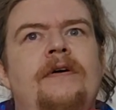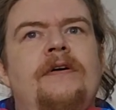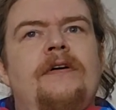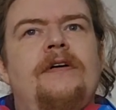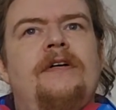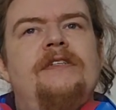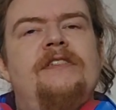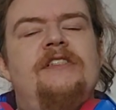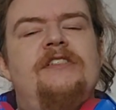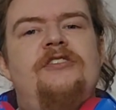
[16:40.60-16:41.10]

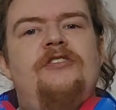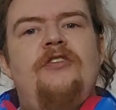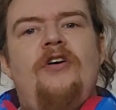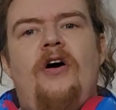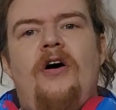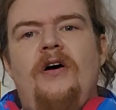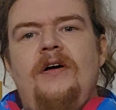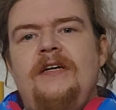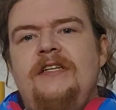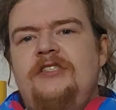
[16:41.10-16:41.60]
because it's
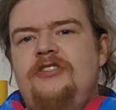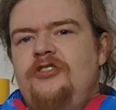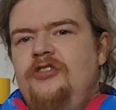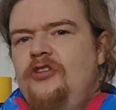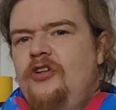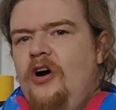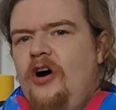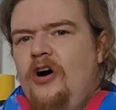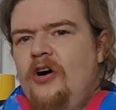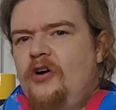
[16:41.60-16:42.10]
not
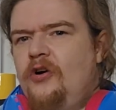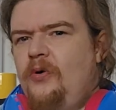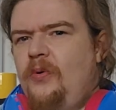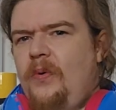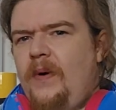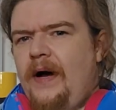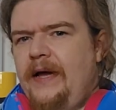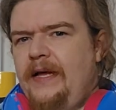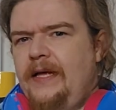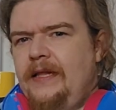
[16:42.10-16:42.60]

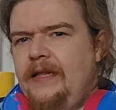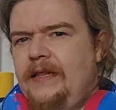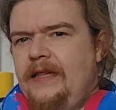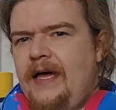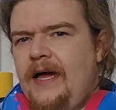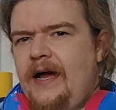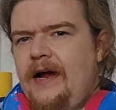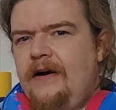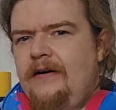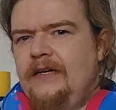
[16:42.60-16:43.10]
quite
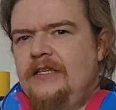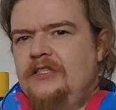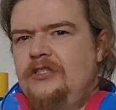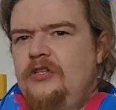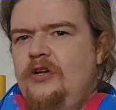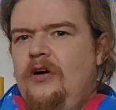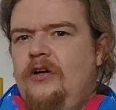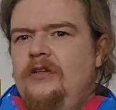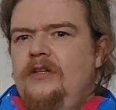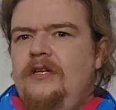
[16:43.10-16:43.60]
there.
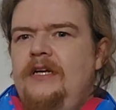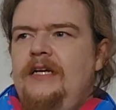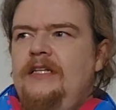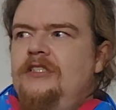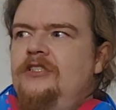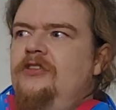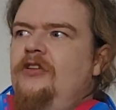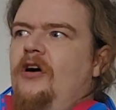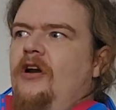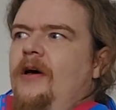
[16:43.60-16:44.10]

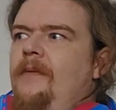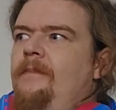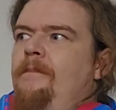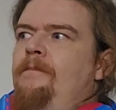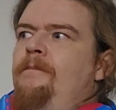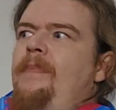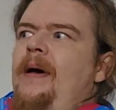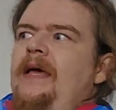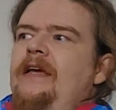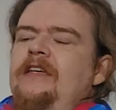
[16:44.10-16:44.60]
It's not a
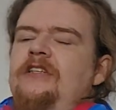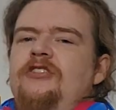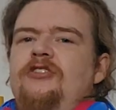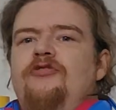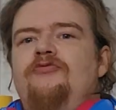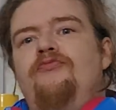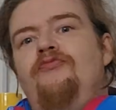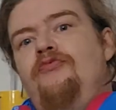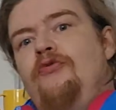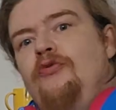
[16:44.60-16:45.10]
bass
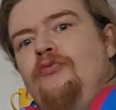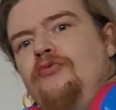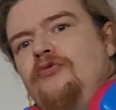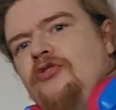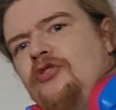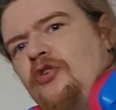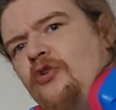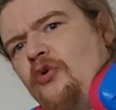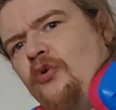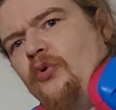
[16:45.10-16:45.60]

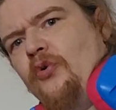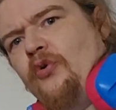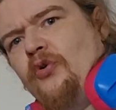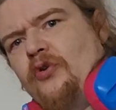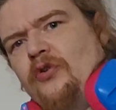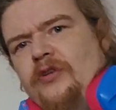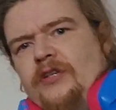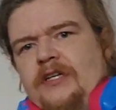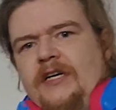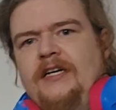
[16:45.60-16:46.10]
root
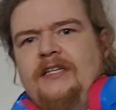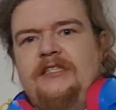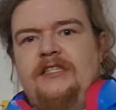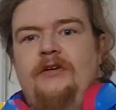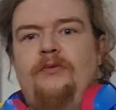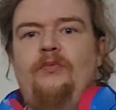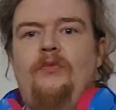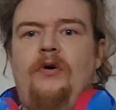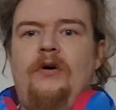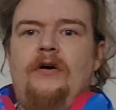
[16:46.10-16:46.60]
chord, as it
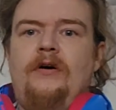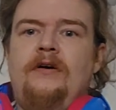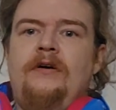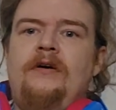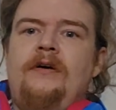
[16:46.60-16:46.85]
were.